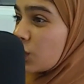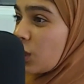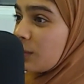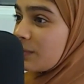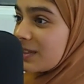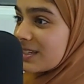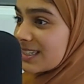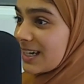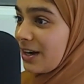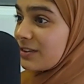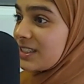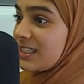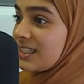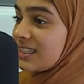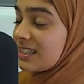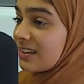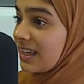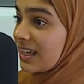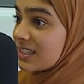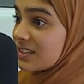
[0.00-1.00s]
that's guaranteed
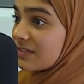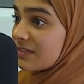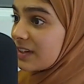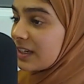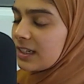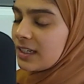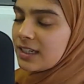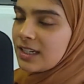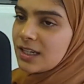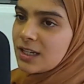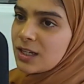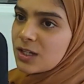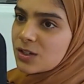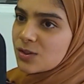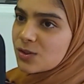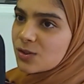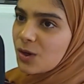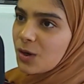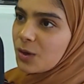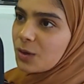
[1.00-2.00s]
at the end of it.
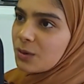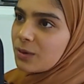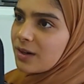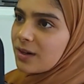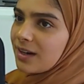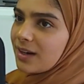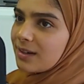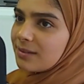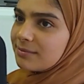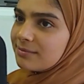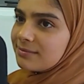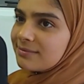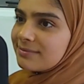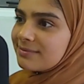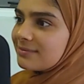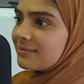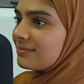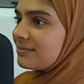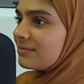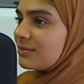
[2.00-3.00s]
So
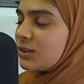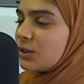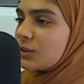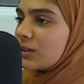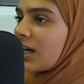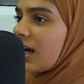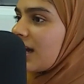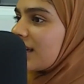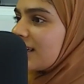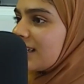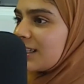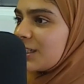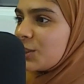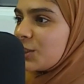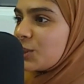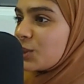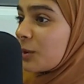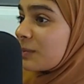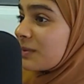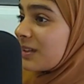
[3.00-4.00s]
you're kind of in a
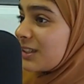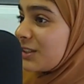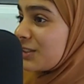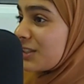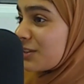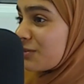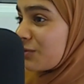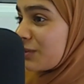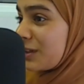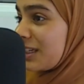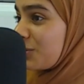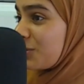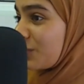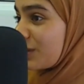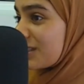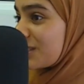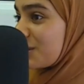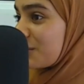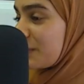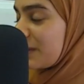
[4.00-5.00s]
job that you didn't really
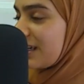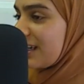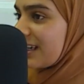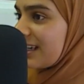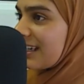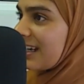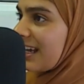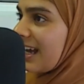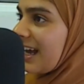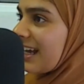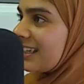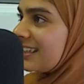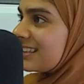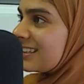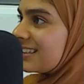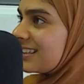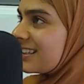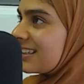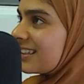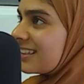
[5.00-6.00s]
want to be in,
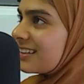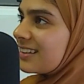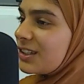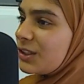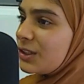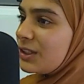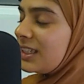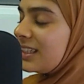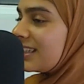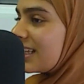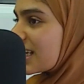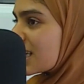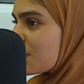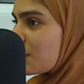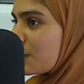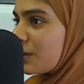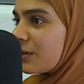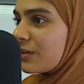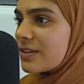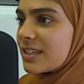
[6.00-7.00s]
and you need the
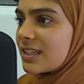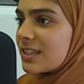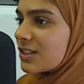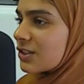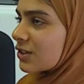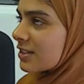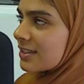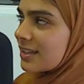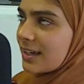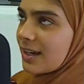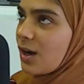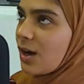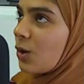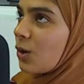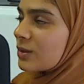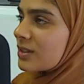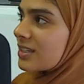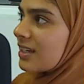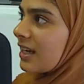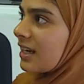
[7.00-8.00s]
experience, and it's just like a
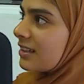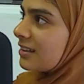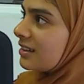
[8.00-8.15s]
whole cycle.